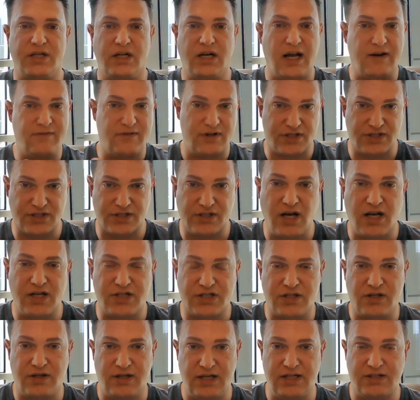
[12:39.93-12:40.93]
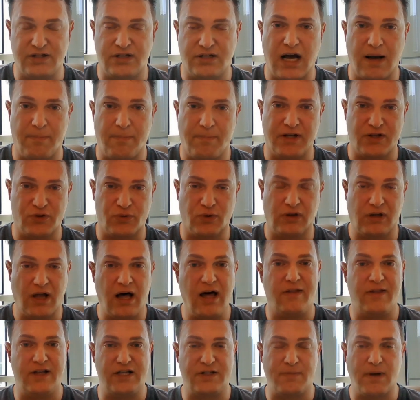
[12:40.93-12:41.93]
and I've discussed these topics with a
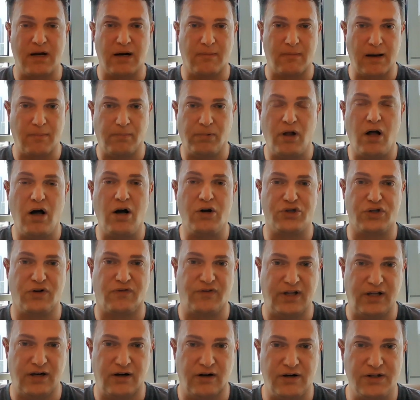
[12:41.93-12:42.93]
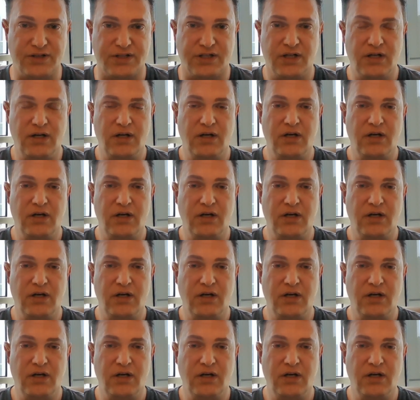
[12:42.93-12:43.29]
lot of these men on my blogs over the years,